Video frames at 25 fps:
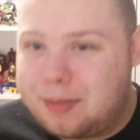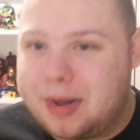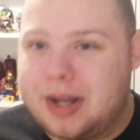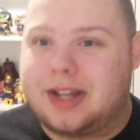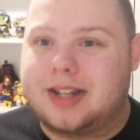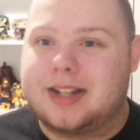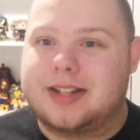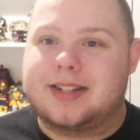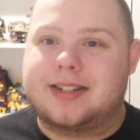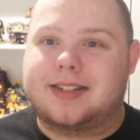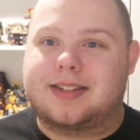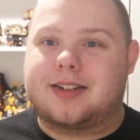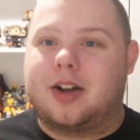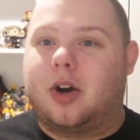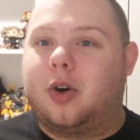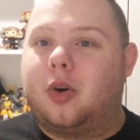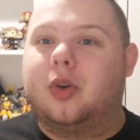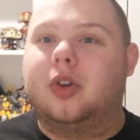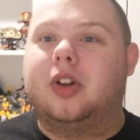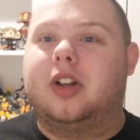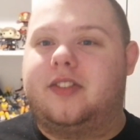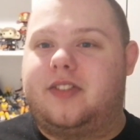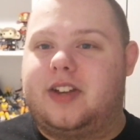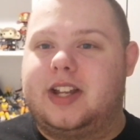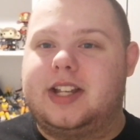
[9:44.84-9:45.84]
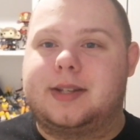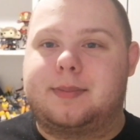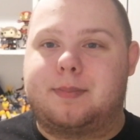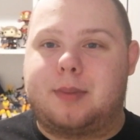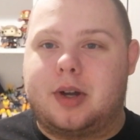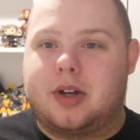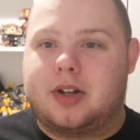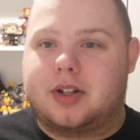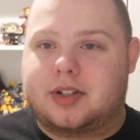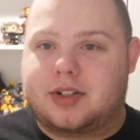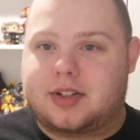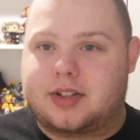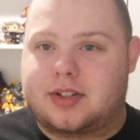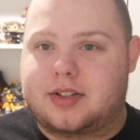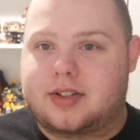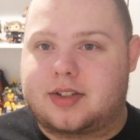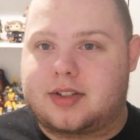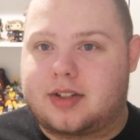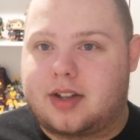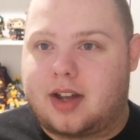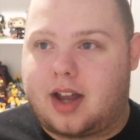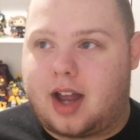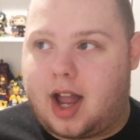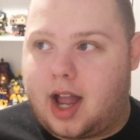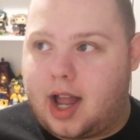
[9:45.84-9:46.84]
Because all of his
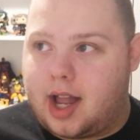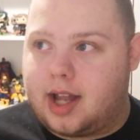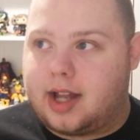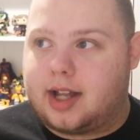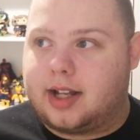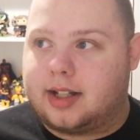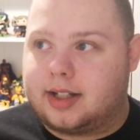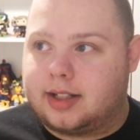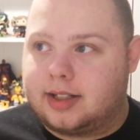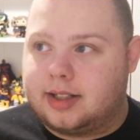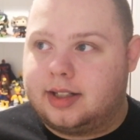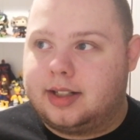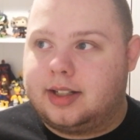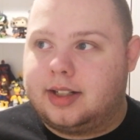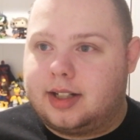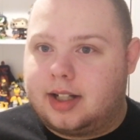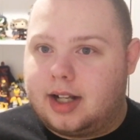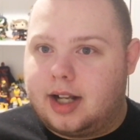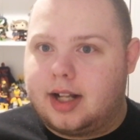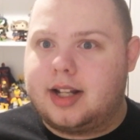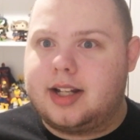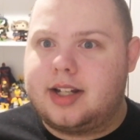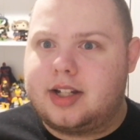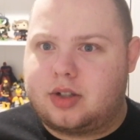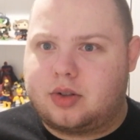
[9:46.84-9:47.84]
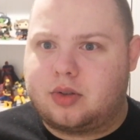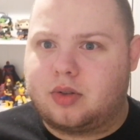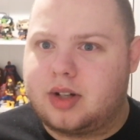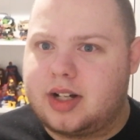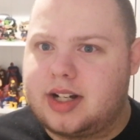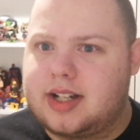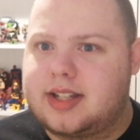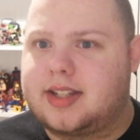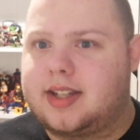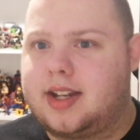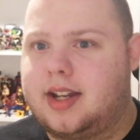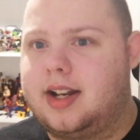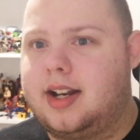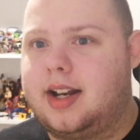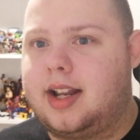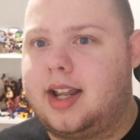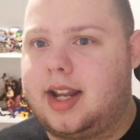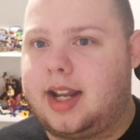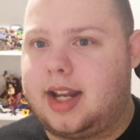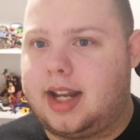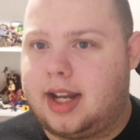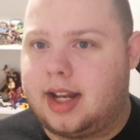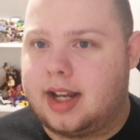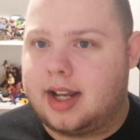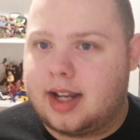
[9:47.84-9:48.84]
books, at least
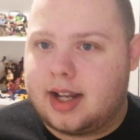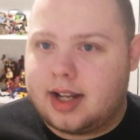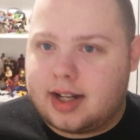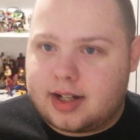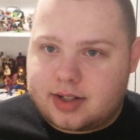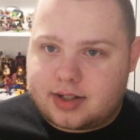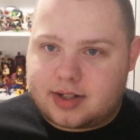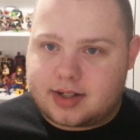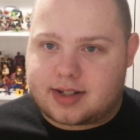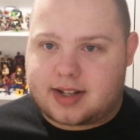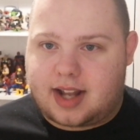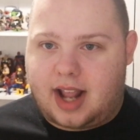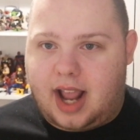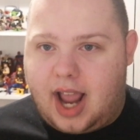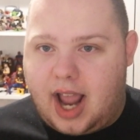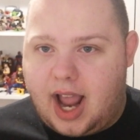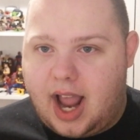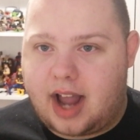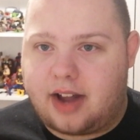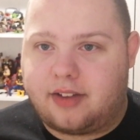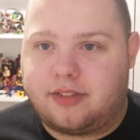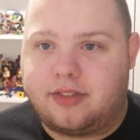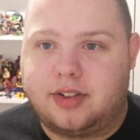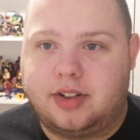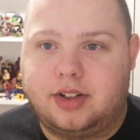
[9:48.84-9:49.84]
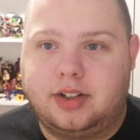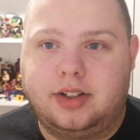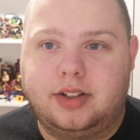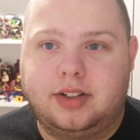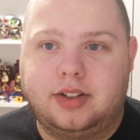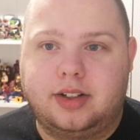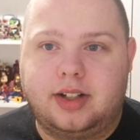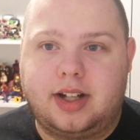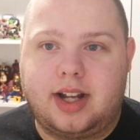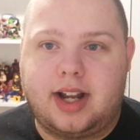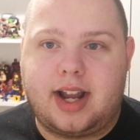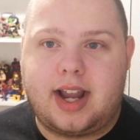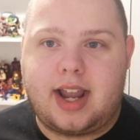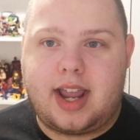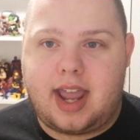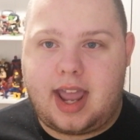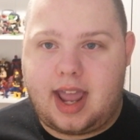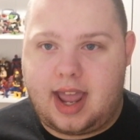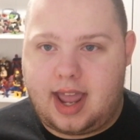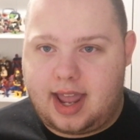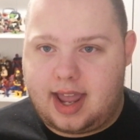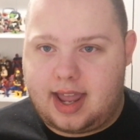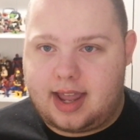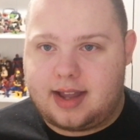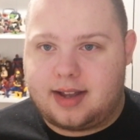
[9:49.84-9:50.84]
recently, just haven't
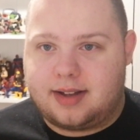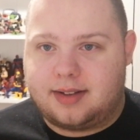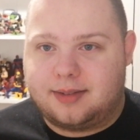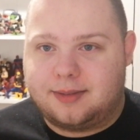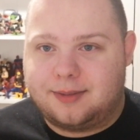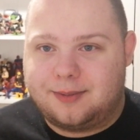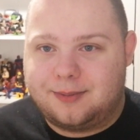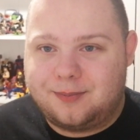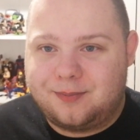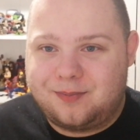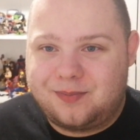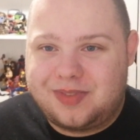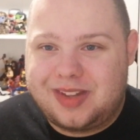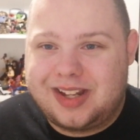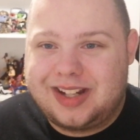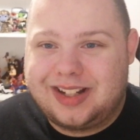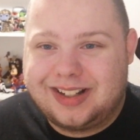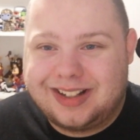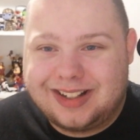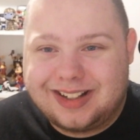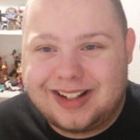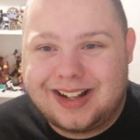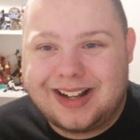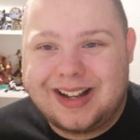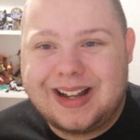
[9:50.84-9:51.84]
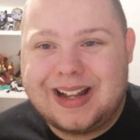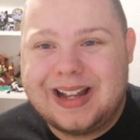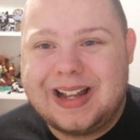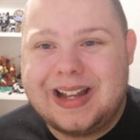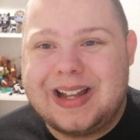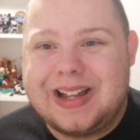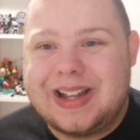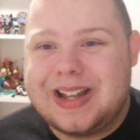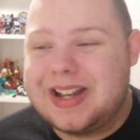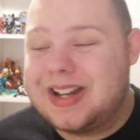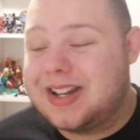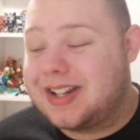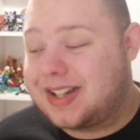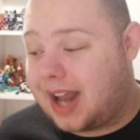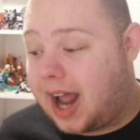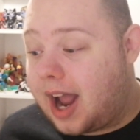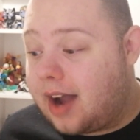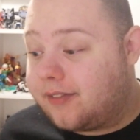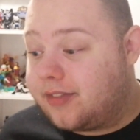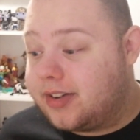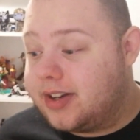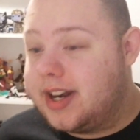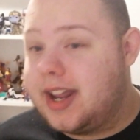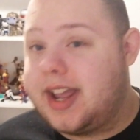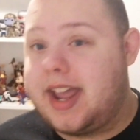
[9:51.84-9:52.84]
hit. They just
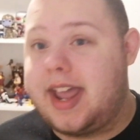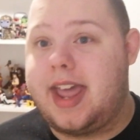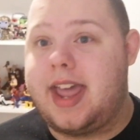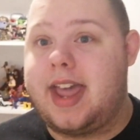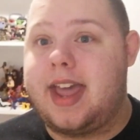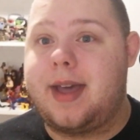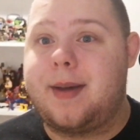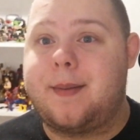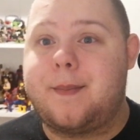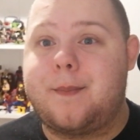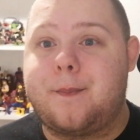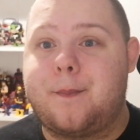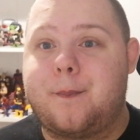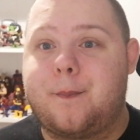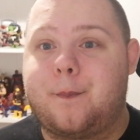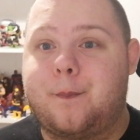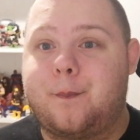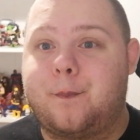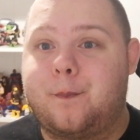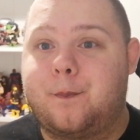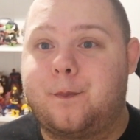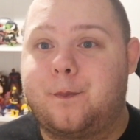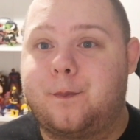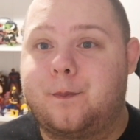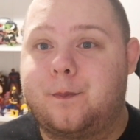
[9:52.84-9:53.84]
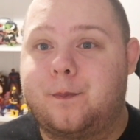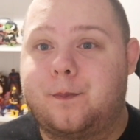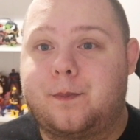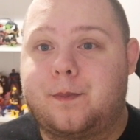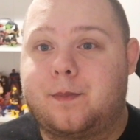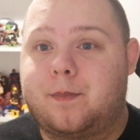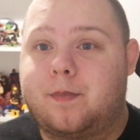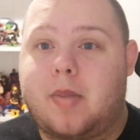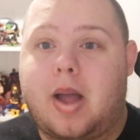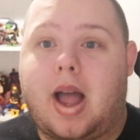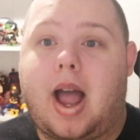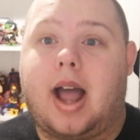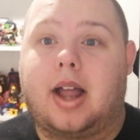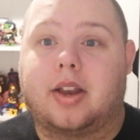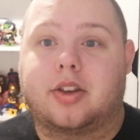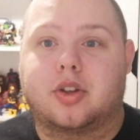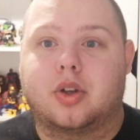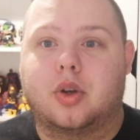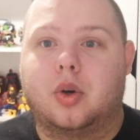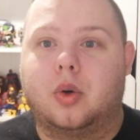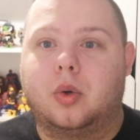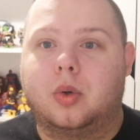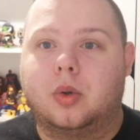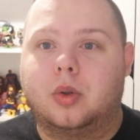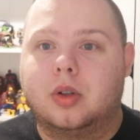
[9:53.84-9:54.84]
haven't hit
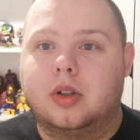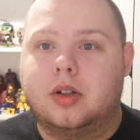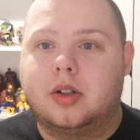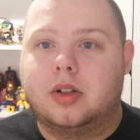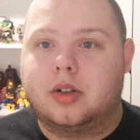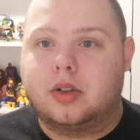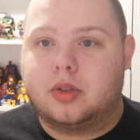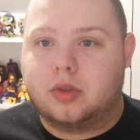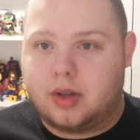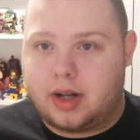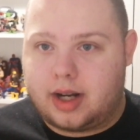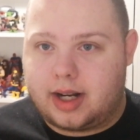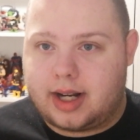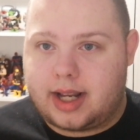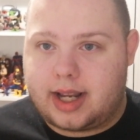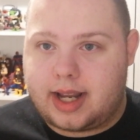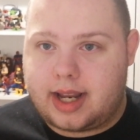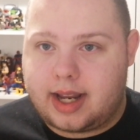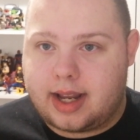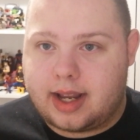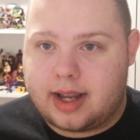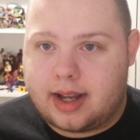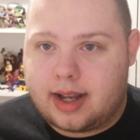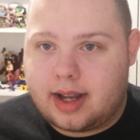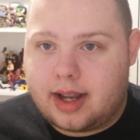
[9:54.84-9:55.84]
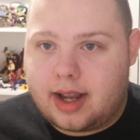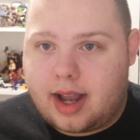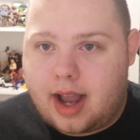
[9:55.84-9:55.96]
at all, really.